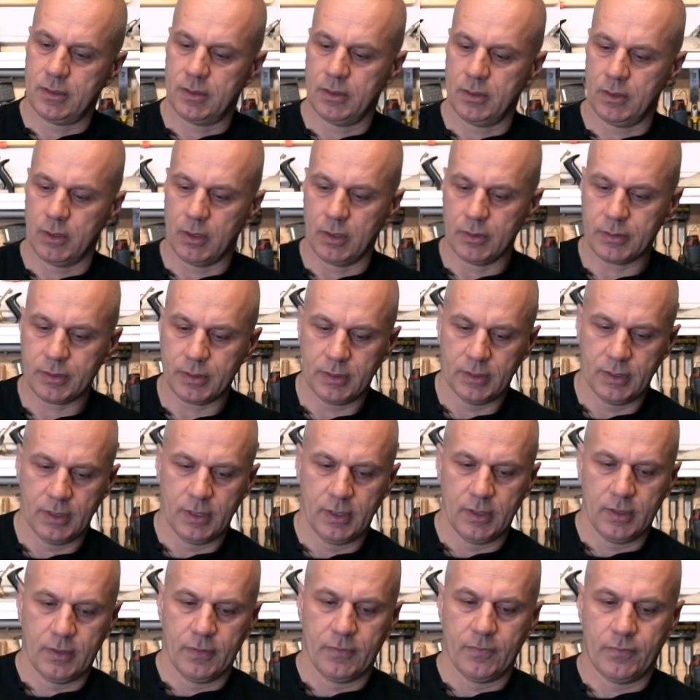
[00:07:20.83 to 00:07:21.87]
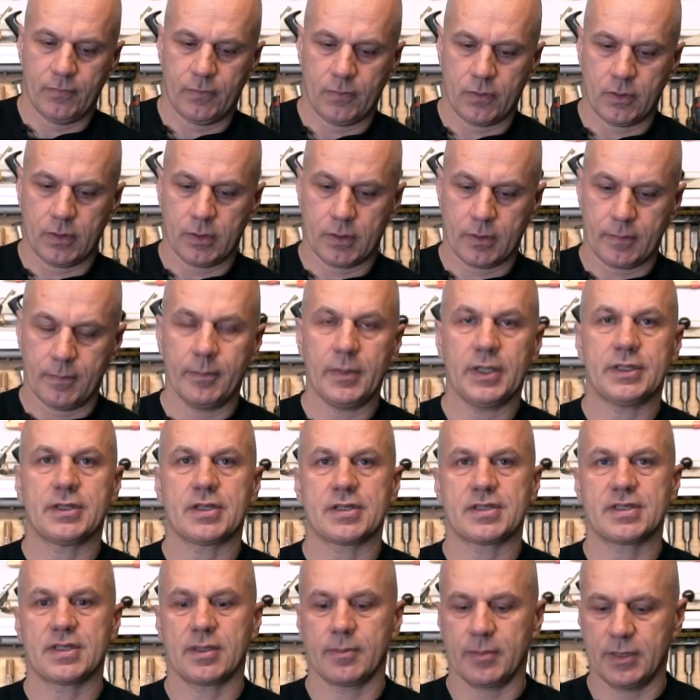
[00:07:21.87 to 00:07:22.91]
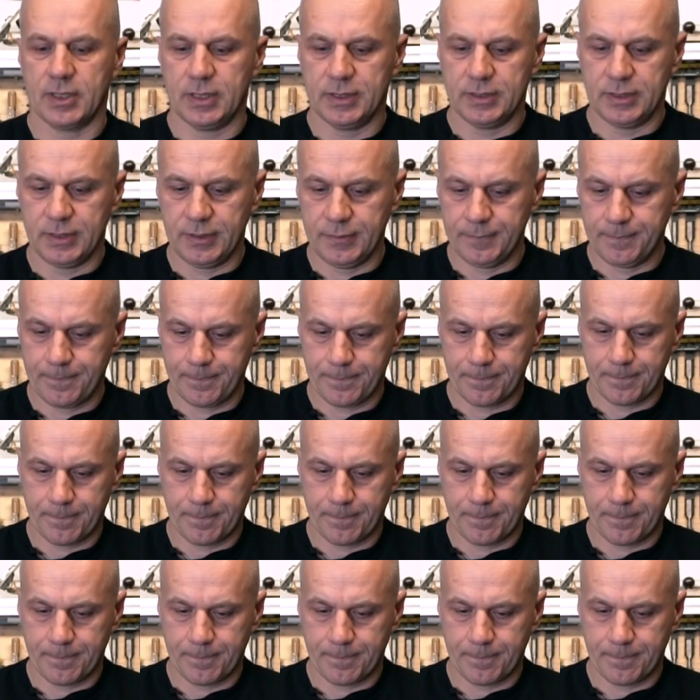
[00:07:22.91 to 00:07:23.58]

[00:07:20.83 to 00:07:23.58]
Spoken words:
long, for better stability,